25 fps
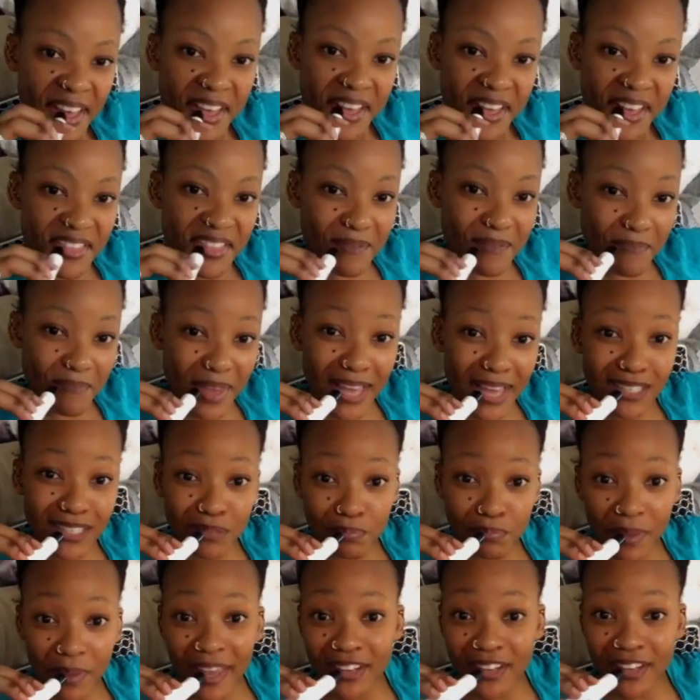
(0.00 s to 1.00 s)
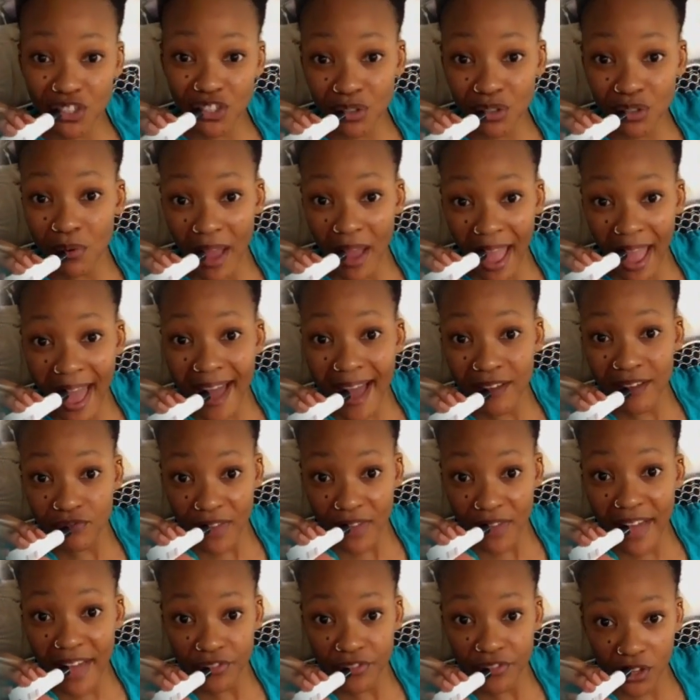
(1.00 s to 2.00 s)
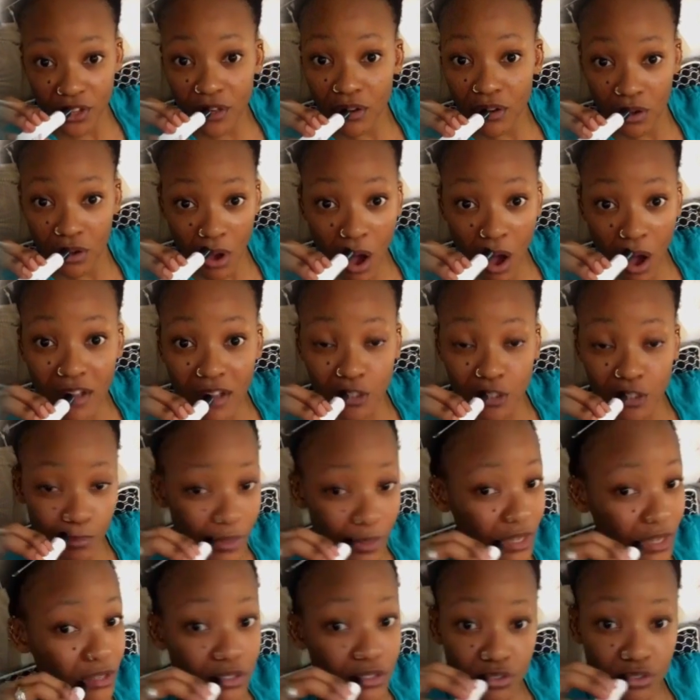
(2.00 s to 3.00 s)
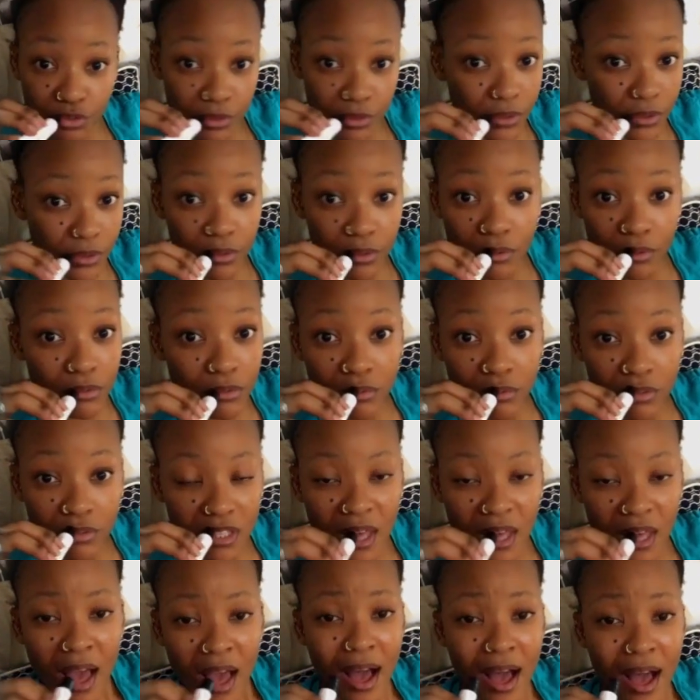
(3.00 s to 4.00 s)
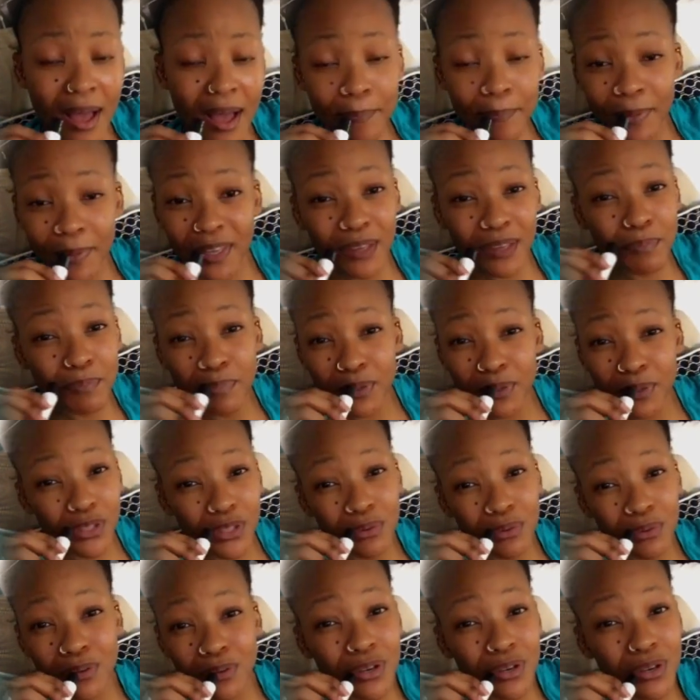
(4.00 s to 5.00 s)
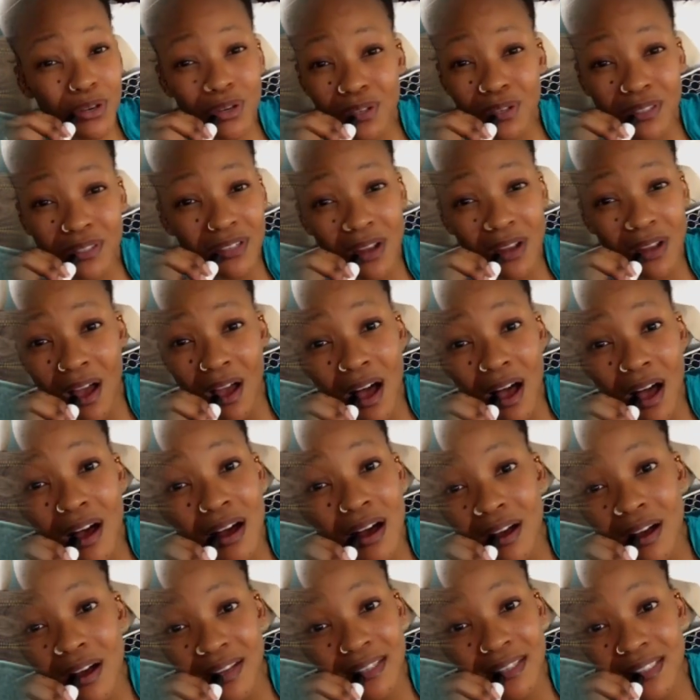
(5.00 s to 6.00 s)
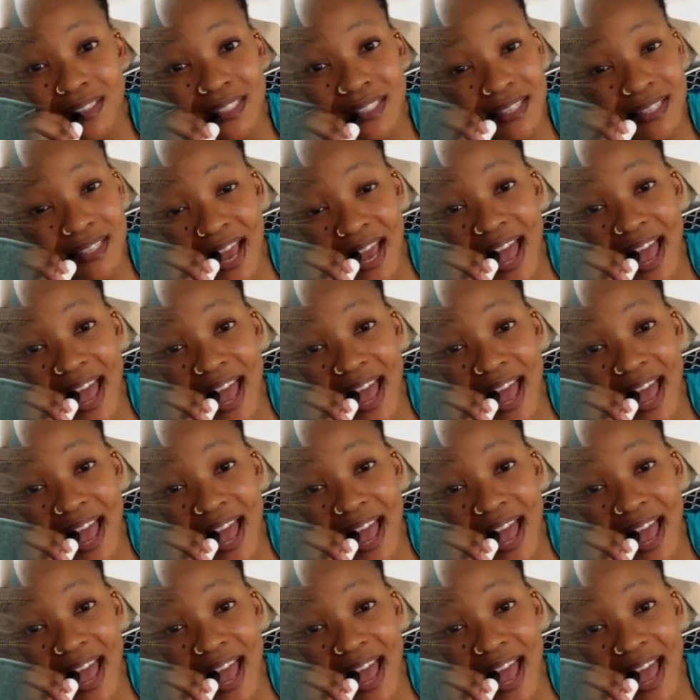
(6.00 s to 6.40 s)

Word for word: The best bet you have that the gospel truth are people you could not stand.